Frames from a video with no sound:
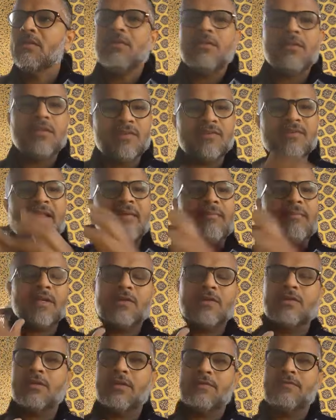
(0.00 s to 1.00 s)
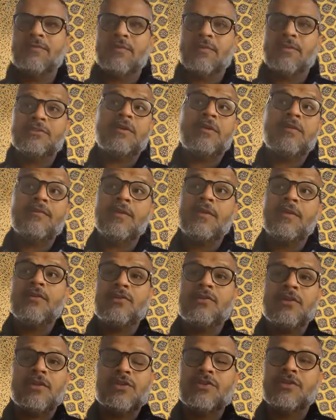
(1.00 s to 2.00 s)
the Islamic philosophical
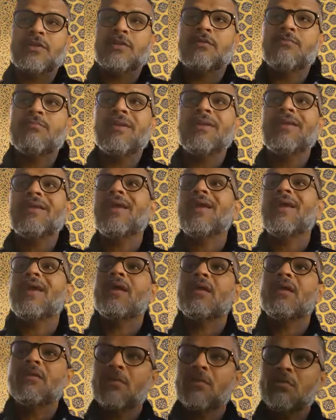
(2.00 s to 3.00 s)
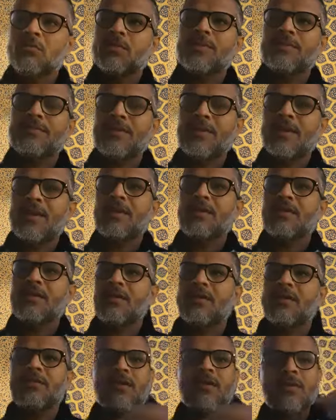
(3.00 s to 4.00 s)
tradition began with the
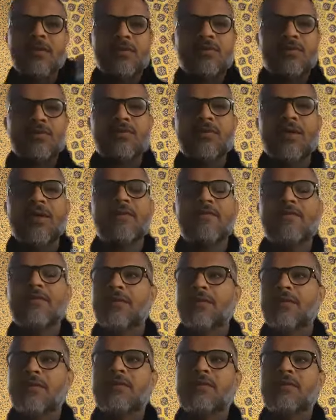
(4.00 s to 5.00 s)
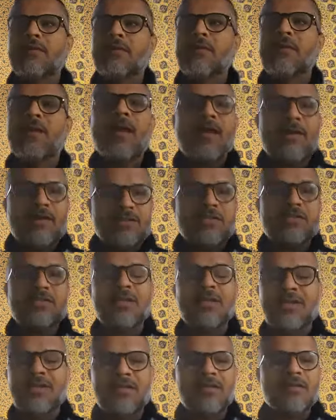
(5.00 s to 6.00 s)
idea that, you know, you have the
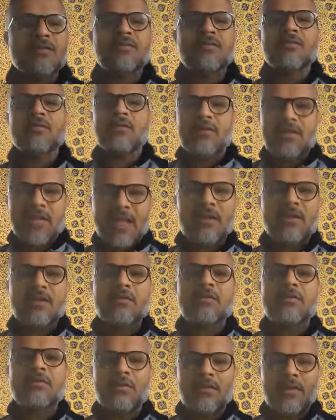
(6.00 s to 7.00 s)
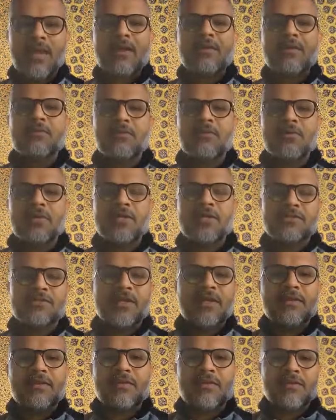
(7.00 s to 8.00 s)
Aristotelian 10 mm-hmm. categories,
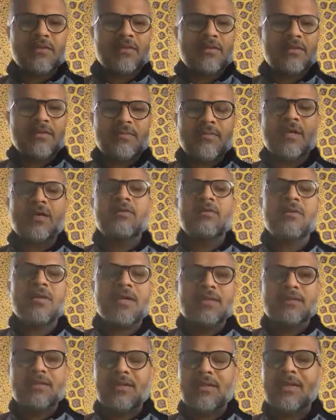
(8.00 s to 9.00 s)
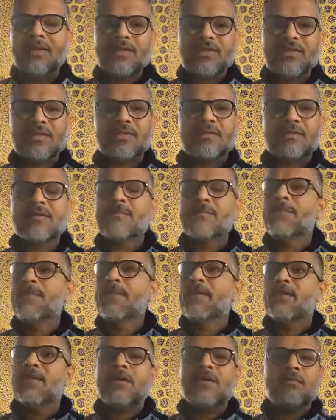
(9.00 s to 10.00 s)
right? The maqulat al-ashar,
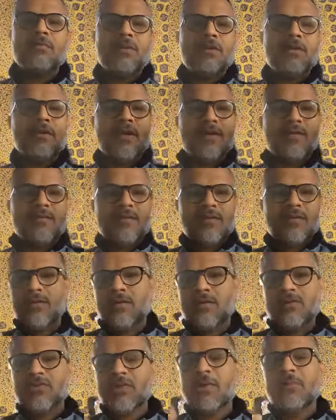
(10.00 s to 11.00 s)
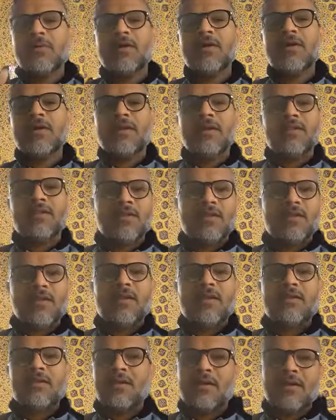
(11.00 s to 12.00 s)
where you have the jauhar and the
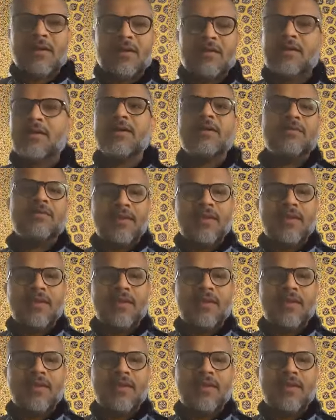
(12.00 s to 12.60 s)
nine ara, the